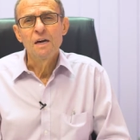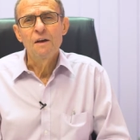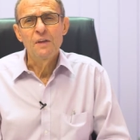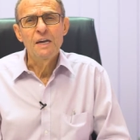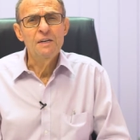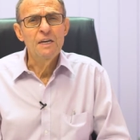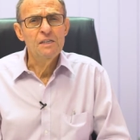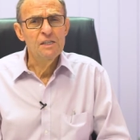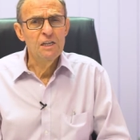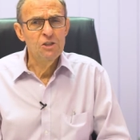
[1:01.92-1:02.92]
and that an
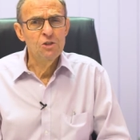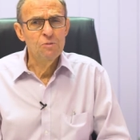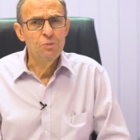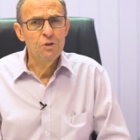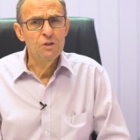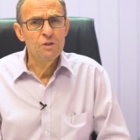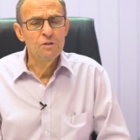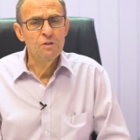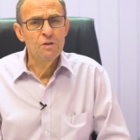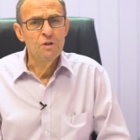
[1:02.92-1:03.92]
intelligent
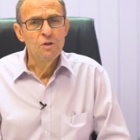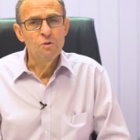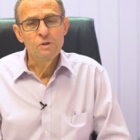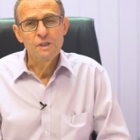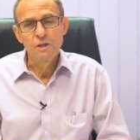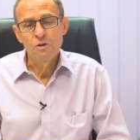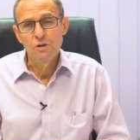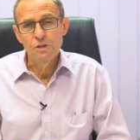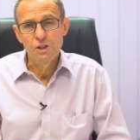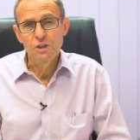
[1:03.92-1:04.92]
person who has had a
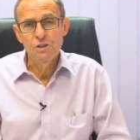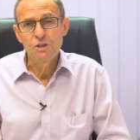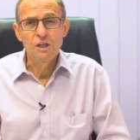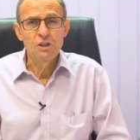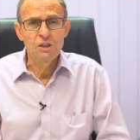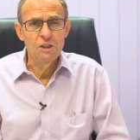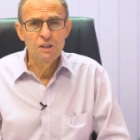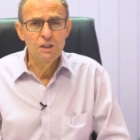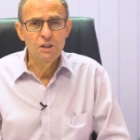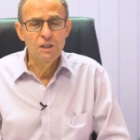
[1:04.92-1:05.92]
condition such as a
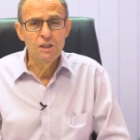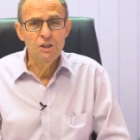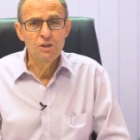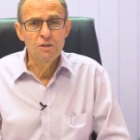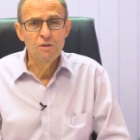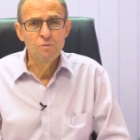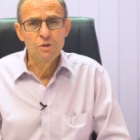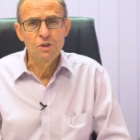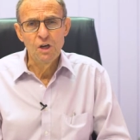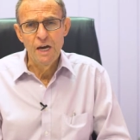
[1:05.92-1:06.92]
disc lesion
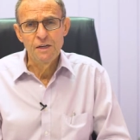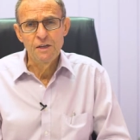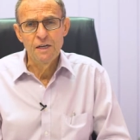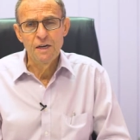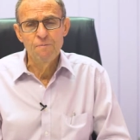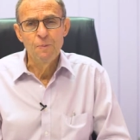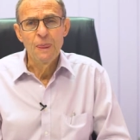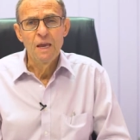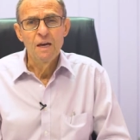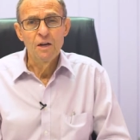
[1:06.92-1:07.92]
with sciatica
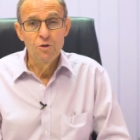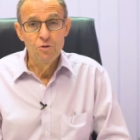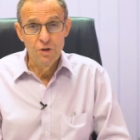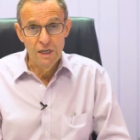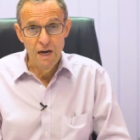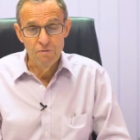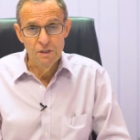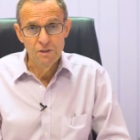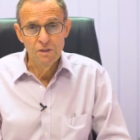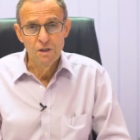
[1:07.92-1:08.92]
and who
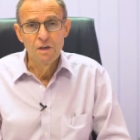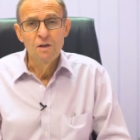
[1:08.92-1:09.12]
recovers